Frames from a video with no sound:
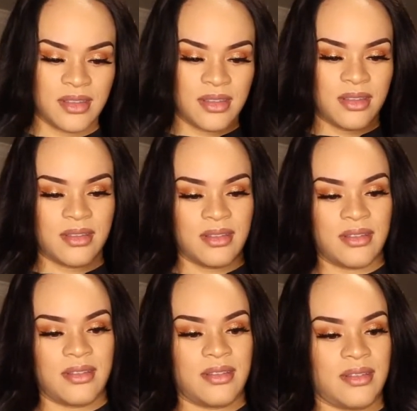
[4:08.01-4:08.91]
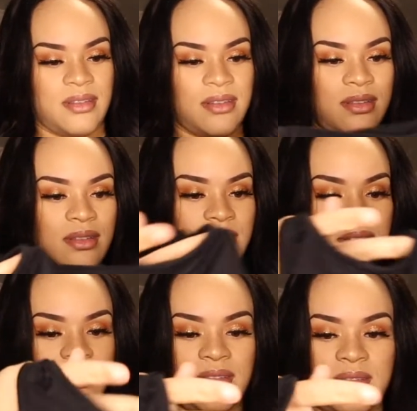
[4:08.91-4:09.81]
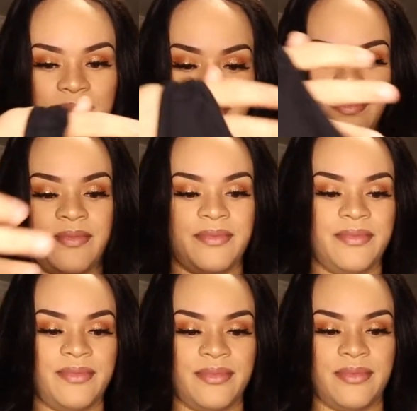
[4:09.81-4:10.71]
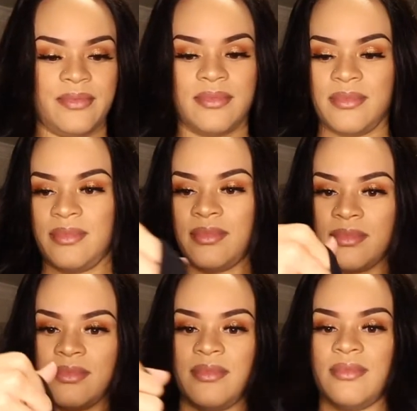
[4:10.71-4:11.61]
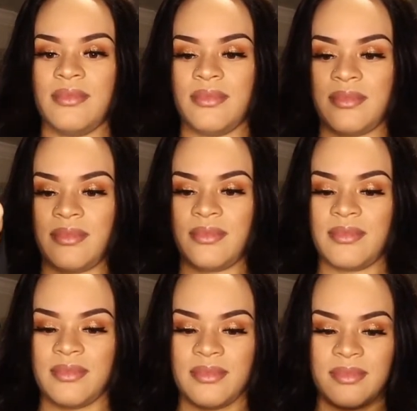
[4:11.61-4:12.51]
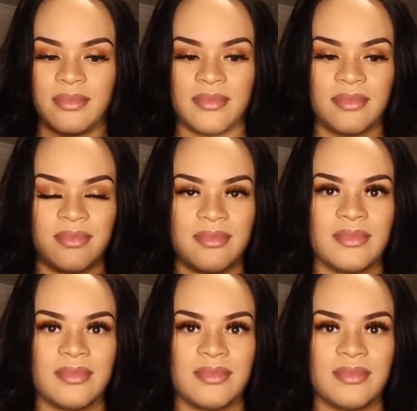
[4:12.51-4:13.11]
[no speech]